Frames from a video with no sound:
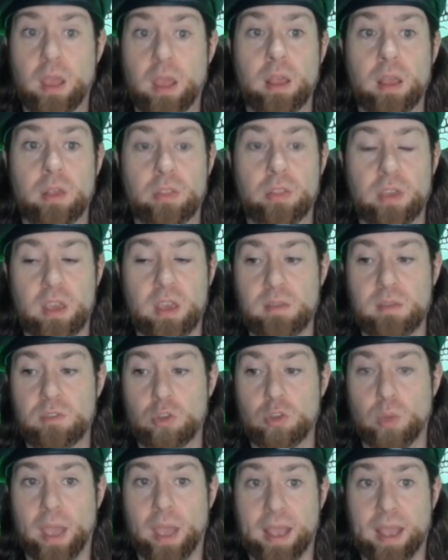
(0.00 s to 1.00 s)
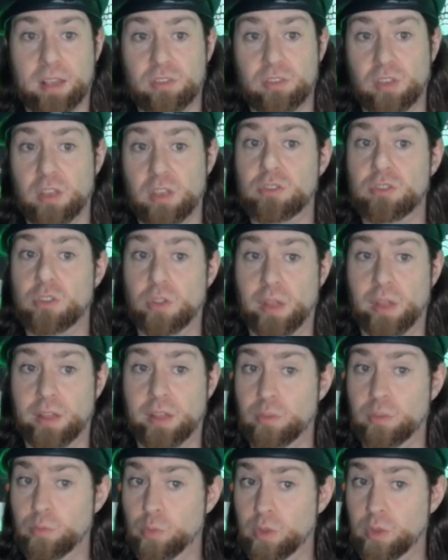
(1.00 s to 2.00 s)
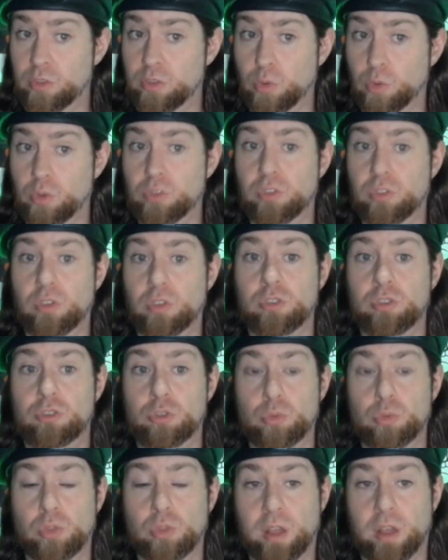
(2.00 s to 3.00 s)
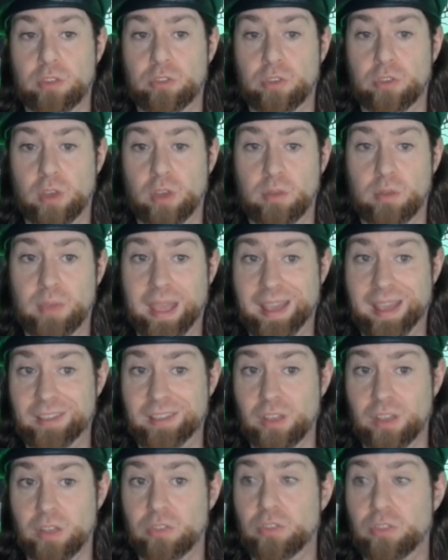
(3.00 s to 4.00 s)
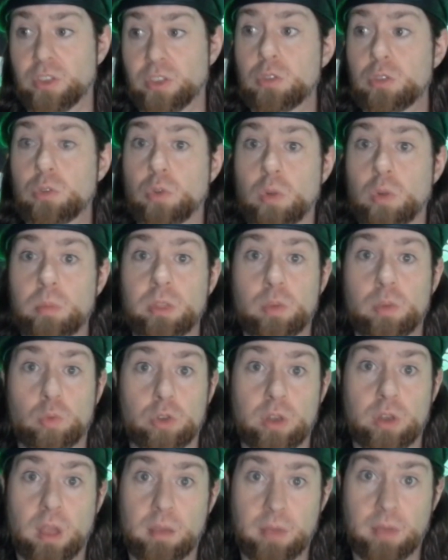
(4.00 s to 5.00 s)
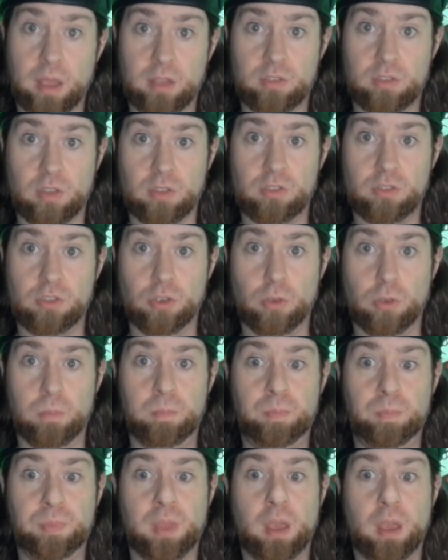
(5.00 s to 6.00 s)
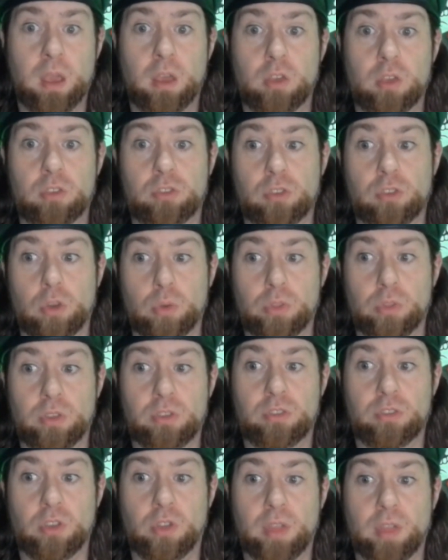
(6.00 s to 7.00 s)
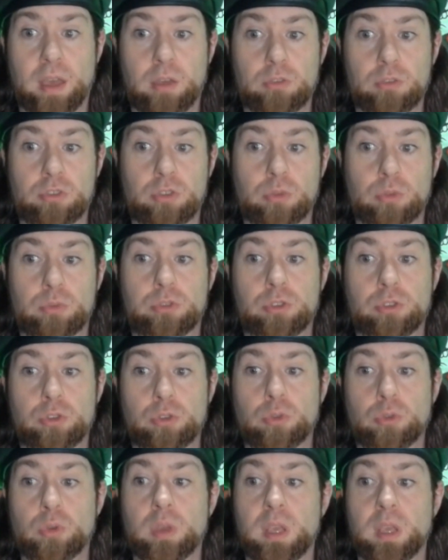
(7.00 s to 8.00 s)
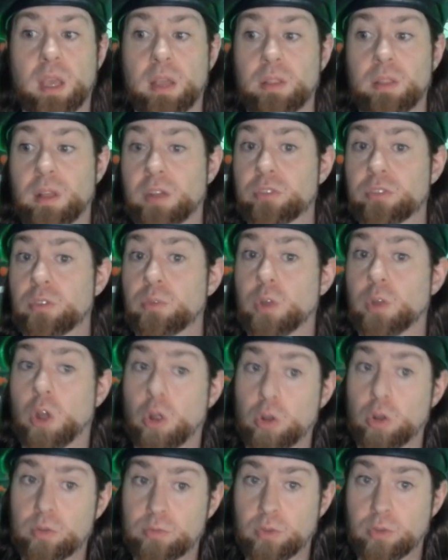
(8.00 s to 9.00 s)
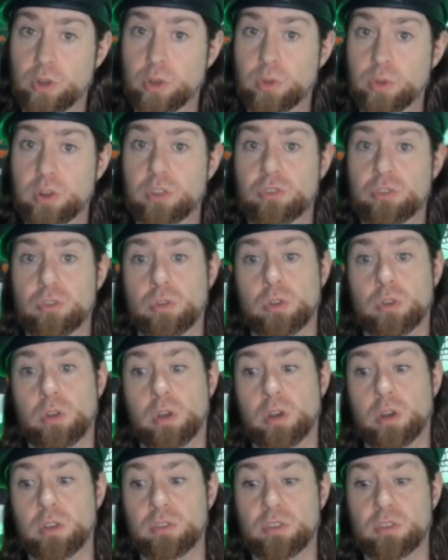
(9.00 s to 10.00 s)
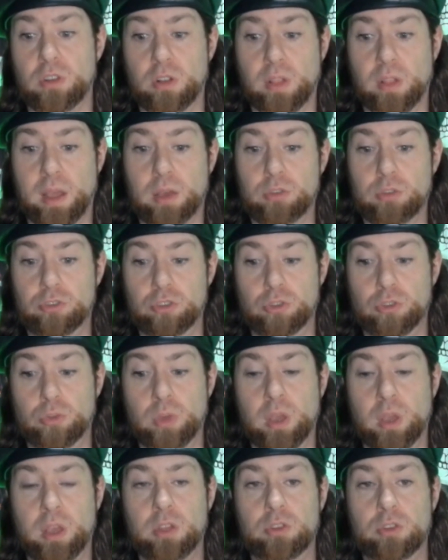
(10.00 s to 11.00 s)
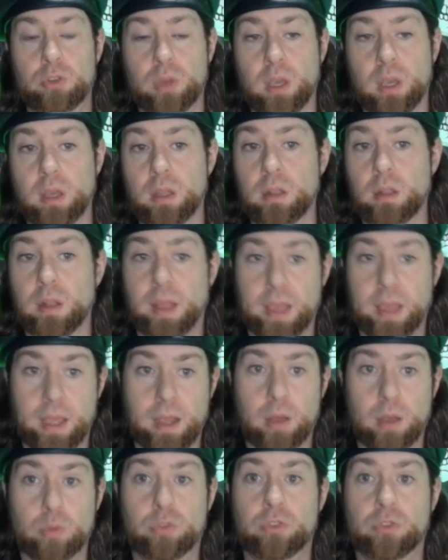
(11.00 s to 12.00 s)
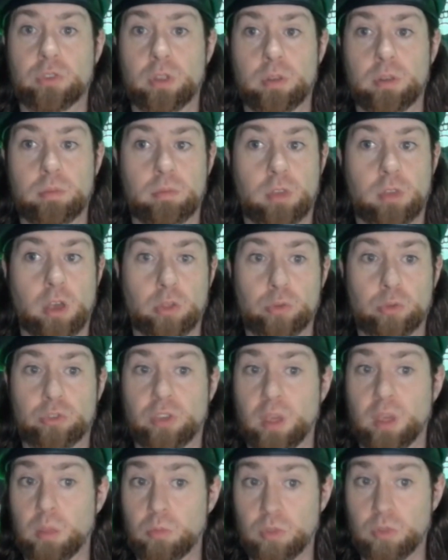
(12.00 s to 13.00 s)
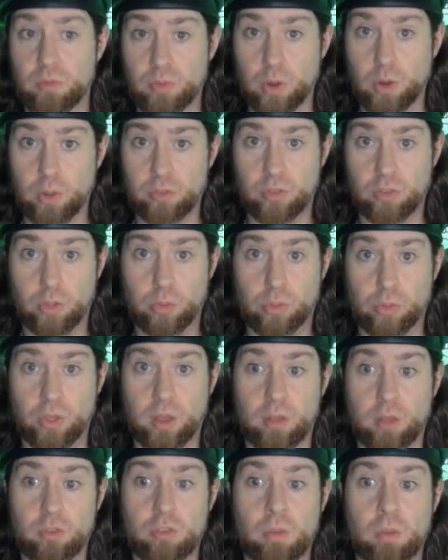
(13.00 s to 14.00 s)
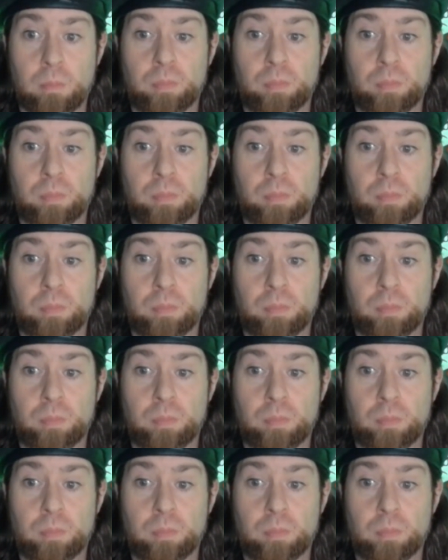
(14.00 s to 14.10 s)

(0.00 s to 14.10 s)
they give you access to lots of resources, to lots of assets that you normally wouldn't have access to. So this allows you to get lots of art for no additional cost. It allows you to get layouts and color schemes and various other things